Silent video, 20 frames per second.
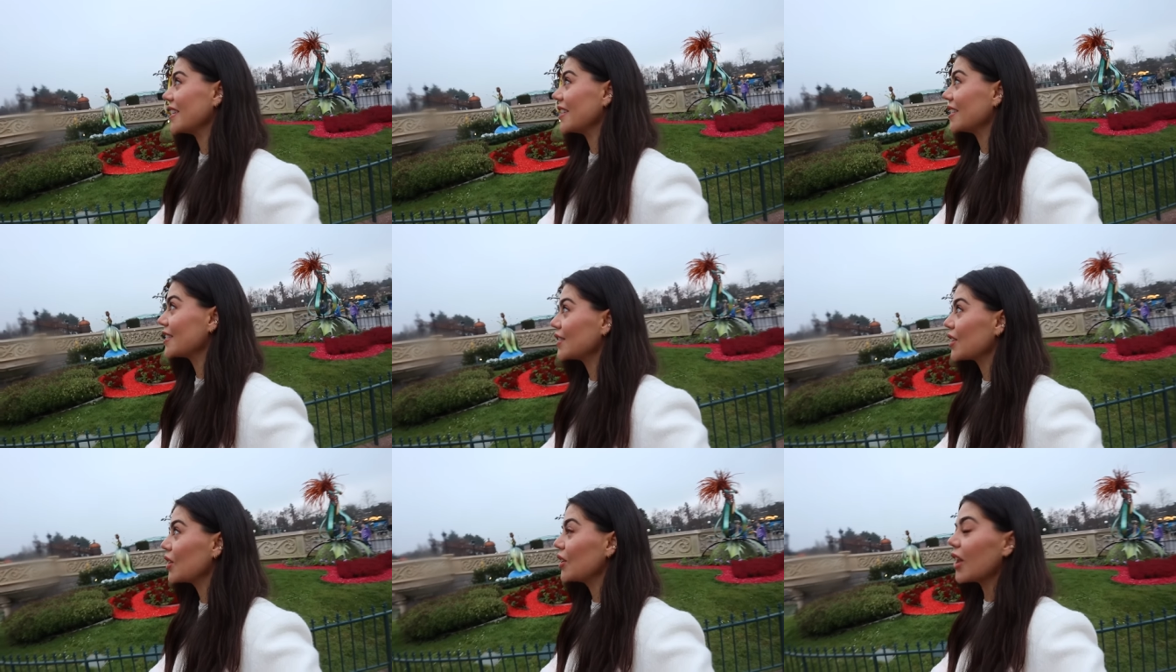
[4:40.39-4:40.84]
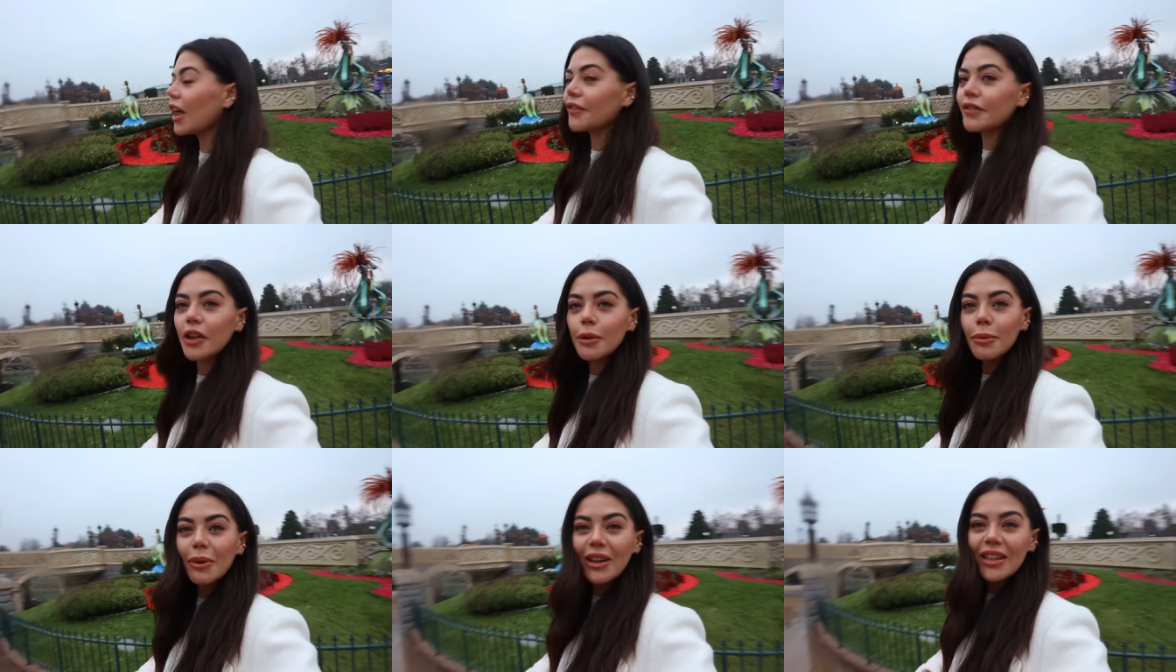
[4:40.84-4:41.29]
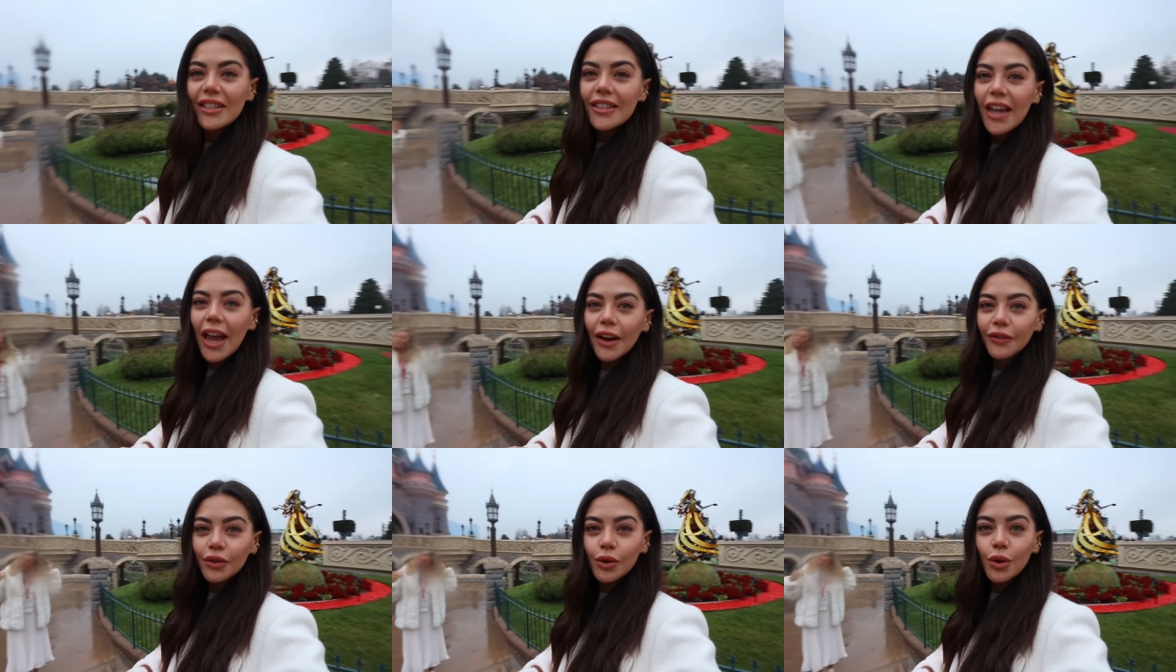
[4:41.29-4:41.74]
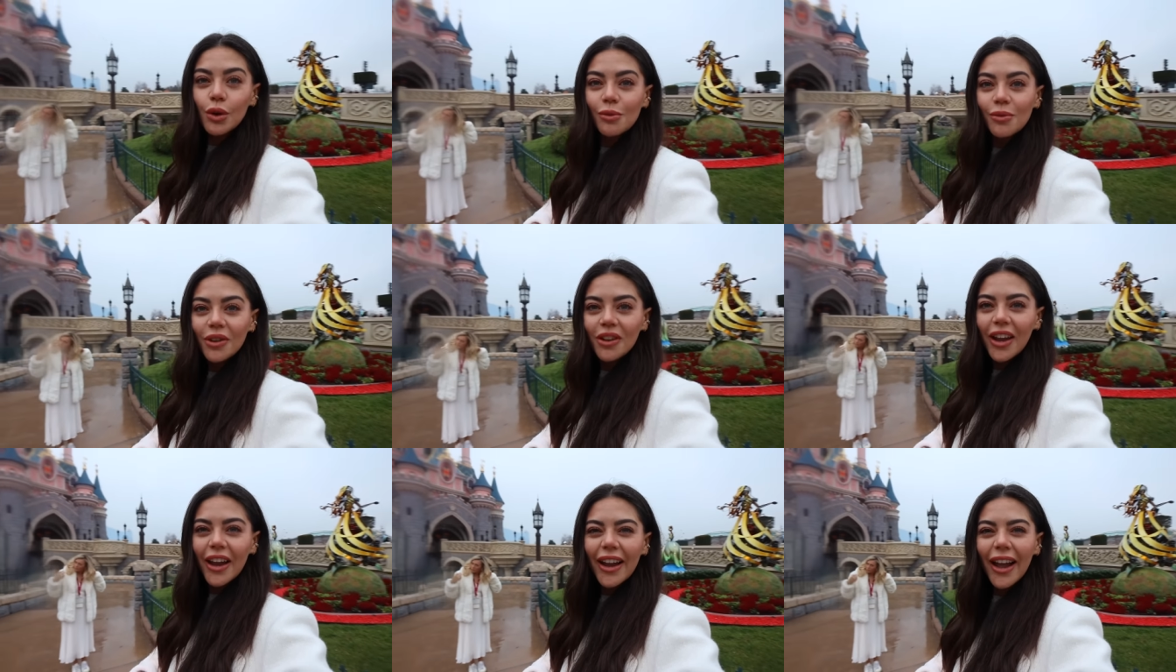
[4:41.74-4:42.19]
It's so lovely because everyone
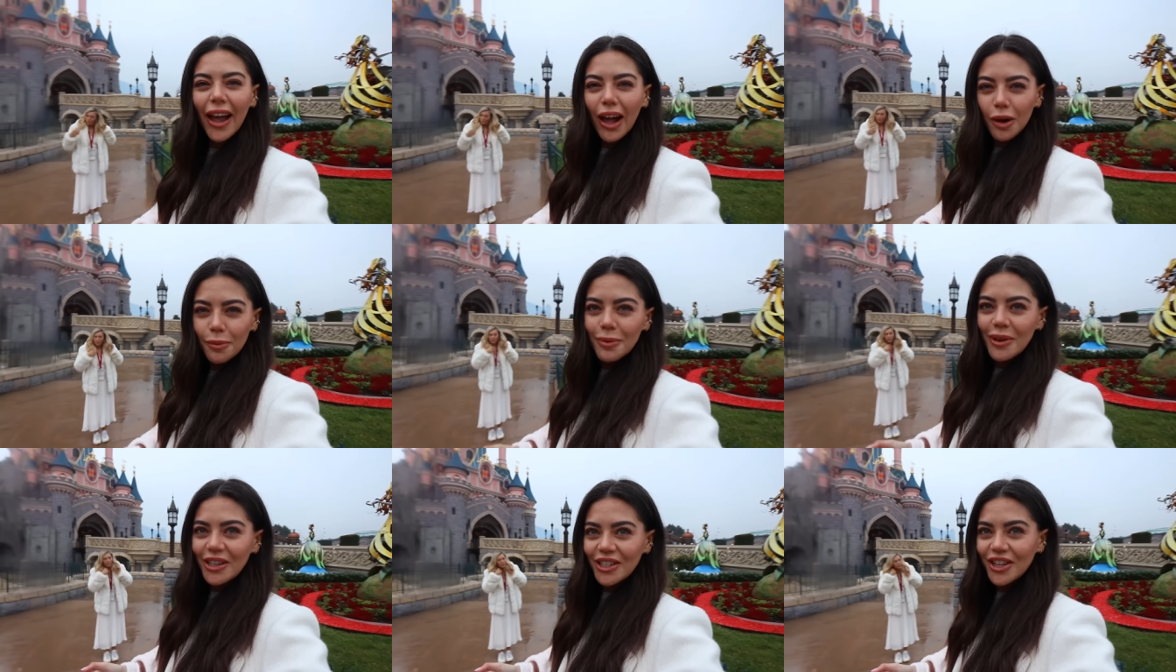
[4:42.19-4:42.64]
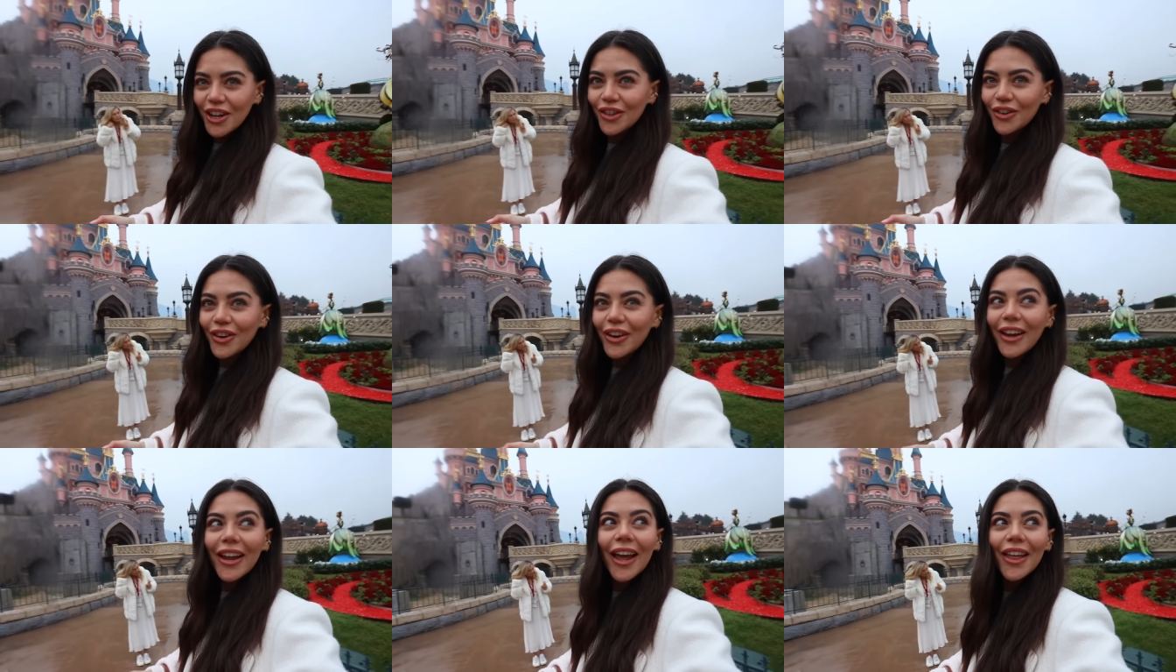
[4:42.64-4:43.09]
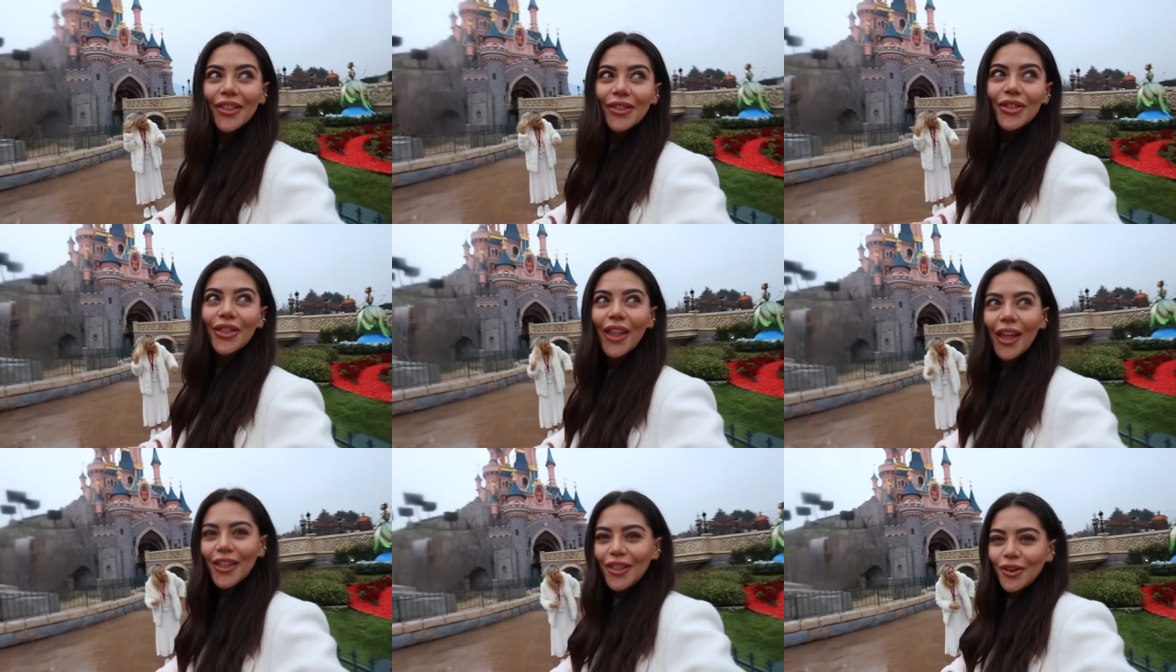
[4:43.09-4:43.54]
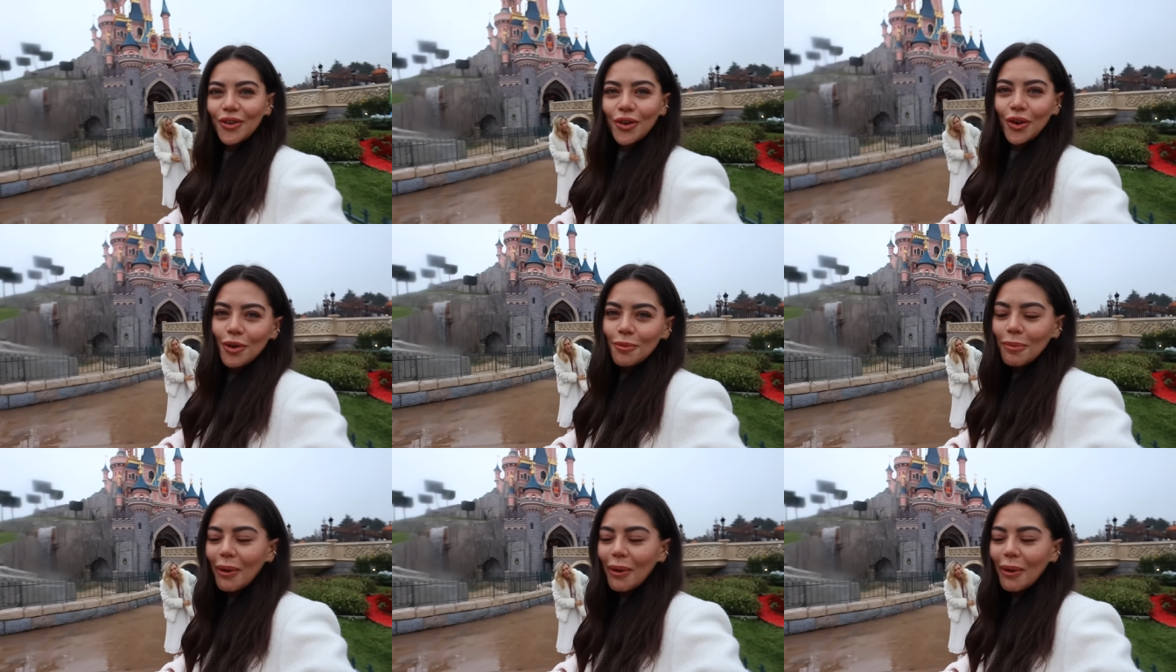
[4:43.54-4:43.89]
will like help each other and get like the group